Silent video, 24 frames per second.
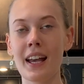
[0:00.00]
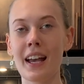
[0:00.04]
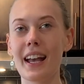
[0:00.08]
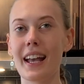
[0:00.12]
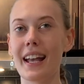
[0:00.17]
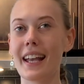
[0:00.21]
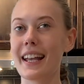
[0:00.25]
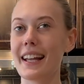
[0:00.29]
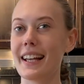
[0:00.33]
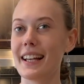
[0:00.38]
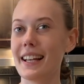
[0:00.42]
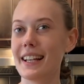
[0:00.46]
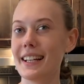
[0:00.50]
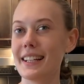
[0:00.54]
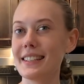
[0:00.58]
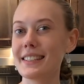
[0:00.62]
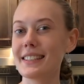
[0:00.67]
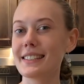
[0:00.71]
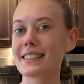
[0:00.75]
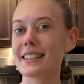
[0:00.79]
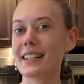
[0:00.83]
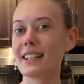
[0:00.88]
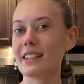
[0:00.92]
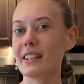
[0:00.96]
It
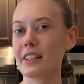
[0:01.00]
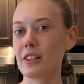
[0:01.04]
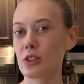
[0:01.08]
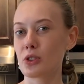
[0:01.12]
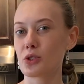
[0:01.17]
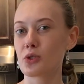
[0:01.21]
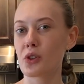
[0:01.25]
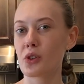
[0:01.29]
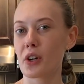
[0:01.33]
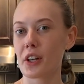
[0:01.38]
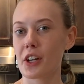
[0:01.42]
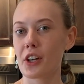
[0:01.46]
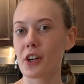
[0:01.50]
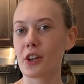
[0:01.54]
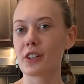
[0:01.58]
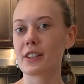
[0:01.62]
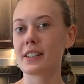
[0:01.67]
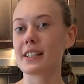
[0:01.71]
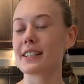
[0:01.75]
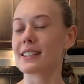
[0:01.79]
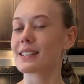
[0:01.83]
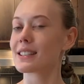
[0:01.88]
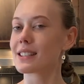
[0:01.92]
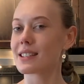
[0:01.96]
is a little trickier
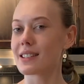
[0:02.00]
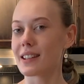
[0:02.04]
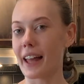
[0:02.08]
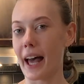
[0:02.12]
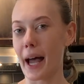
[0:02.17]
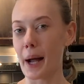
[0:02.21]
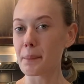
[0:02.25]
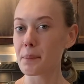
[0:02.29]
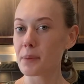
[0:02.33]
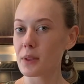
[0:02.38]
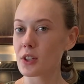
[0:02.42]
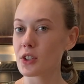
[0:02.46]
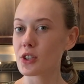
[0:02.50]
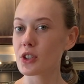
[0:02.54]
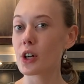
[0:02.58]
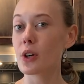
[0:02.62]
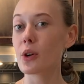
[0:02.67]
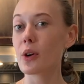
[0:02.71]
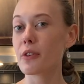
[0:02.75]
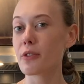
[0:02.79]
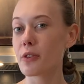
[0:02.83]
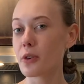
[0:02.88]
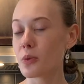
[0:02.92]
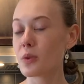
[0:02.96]
to slap the dough
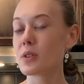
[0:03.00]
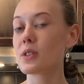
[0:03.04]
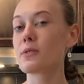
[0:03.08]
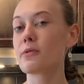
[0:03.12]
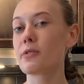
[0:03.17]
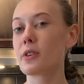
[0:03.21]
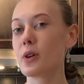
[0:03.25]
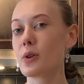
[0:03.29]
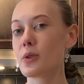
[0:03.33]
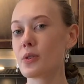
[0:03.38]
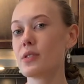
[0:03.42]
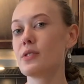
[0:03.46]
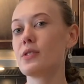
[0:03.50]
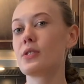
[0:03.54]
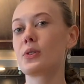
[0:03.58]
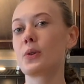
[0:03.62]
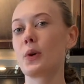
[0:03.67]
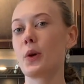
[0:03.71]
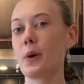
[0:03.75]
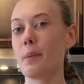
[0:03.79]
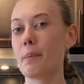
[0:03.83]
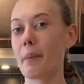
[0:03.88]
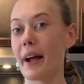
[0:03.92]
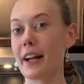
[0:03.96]
if it was frozen, so
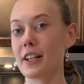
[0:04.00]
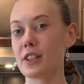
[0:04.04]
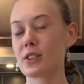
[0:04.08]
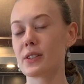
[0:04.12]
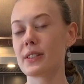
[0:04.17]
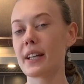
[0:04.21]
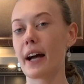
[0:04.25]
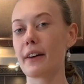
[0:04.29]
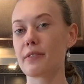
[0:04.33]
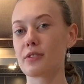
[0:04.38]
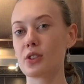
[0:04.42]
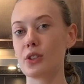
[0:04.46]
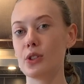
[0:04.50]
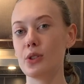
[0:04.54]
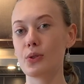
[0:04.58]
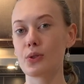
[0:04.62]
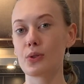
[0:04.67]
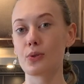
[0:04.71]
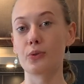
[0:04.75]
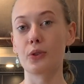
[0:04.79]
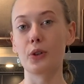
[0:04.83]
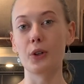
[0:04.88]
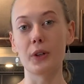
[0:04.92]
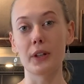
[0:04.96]
you might just have to use
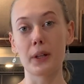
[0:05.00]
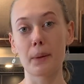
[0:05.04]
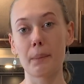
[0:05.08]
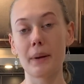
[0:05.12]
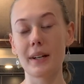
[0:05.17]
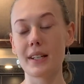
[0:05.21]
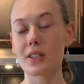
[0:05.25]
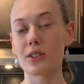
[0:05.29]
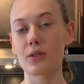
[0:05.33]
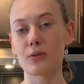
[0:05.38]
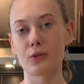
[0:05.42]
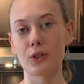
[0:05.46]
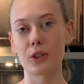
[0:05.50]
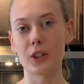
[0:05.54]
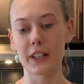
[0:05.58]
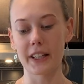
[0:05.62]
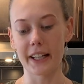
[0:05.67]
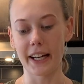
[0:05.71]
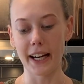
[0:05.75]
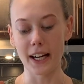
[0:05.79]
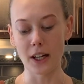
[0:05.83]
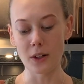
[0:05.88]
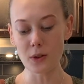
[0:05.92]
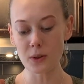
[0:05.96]
a rolling pin to roll it
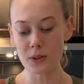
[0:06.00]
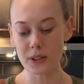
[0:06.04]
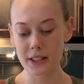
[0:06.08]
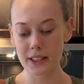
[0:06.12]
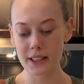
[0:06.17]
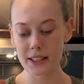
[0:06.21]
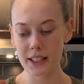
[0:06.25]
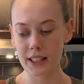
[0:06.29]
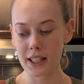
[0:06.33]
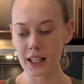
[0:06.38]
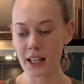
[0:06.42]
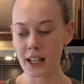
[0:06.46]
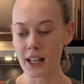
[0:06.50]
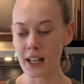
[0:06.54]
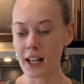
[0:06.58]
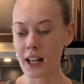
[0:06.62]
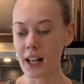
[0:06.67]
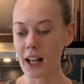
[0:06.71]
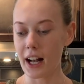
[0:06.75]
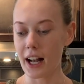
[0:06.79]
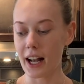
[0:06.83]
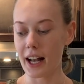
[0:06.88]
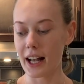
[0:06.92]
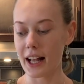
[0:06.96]
out.
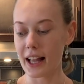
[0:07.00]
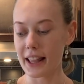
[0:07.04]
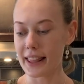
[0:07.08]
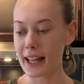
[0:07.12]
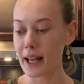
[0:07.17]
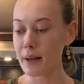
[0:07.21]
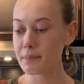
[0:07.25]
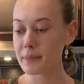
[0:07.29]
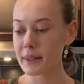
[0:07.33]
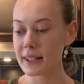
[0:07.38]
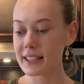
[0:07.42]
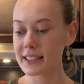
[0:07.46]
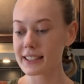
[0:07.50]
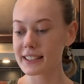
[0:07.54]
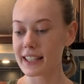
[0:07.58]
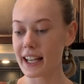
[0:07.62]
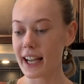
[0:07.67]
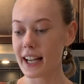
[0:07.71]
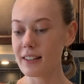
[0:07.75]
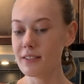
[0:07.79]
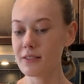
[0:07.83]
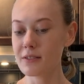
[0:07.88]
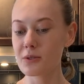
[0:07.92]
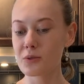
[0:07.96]
That being
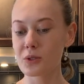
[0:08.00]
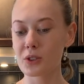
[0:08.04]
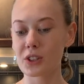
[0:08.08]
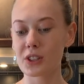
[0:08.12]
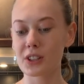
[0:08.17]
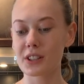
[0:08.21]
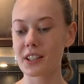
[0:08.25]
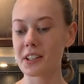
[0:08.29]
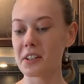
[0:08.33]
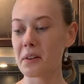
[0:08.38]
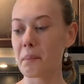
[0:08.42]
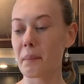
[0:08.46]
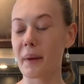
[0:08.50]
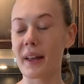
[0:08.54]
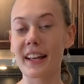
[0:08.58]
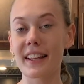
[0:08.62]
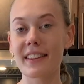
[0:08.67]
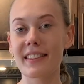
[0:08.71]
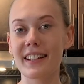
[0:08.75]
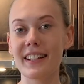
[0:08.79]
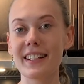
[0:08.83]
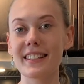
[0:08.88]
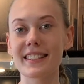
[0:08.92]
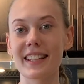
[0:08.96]
said, we're just gonna bake
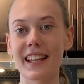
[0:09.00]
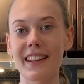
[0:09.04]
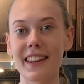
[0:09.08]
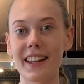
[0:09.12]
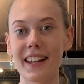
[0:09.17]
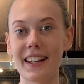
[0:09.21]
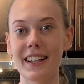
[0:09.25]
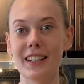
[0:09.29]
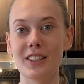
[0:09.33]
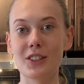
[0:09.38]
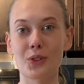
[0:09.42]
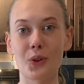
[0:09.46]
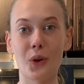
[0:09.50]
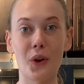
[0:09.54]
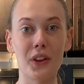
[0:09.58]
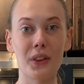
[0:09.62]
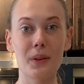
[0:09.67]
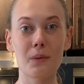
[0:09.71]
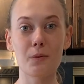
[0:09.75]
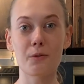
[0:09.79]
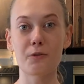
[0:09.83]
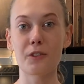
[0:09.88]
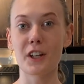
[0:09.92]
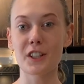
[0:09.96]
these and then enjoy
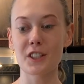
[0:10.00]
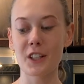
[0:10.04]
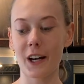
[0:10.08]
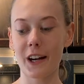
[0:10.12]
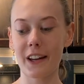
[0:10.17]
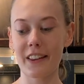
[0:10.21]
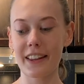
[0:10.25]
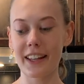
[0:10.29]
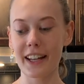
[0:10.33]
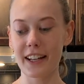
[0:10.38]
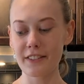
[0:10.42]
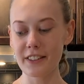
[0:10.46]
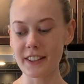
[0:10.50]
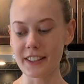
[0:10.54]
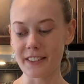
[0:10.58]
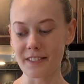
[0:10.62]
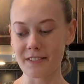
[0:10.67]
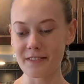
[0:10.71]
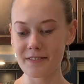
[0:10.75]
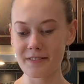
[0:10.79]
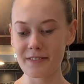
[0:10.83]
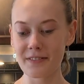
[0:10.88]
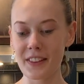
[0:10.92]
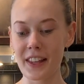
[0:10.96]
them fresh out of the
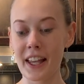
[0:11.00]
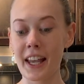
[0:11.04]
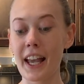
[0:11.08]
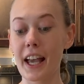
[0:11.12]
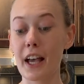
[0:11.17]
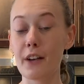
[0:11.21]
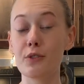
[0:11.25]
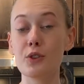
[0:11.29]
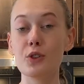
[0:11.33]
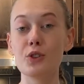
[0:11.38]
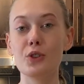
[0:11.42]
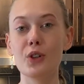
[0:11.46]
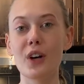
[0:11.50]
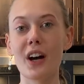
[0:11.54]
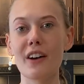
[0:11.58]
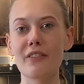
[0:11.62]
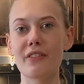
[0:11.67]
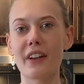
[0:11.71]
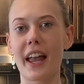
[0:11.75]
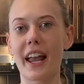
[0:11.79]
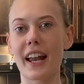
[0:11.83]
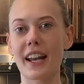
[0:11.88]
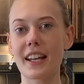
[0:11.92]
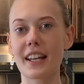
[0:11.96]
oven. If you do have
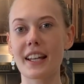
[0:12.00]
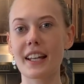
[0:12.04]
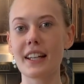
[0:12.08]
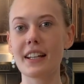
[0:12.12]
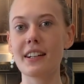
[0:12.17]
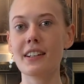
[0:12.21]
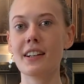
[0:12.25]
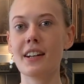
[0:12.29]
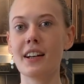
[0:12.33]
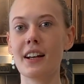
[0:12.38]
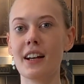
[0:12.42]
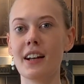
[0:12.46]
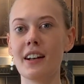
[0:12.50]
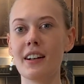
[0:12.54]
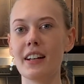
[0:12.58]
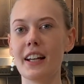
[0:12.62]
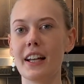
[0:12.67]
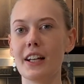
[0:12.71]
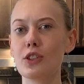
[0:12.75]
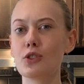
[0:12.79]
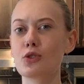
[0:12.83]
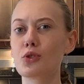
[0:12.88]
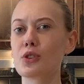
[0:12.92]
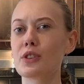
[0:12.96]
any
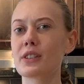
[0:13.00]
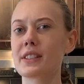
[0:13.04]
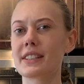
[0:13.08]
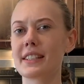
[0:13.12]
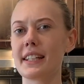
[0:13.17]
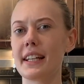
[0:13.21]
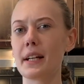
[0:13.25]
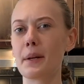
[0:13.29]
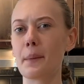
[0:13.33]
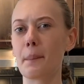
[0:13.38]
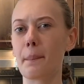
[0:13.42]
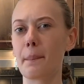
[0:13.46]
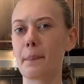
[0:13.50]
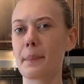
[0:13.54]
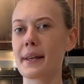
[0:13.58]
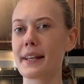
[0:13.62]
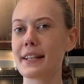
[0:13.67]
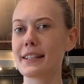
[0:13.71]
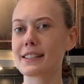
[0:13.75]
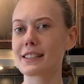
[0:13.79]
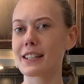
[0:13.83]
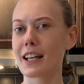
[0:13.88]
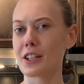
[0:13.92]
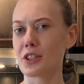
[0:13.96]
interesting
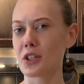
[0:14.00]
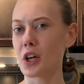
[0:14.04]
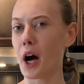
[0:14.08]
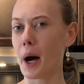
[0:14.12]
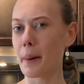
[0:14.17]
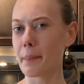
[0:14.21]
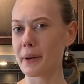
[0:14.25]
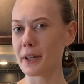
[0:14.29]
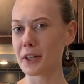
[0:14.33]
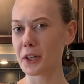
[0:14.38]
pizza topping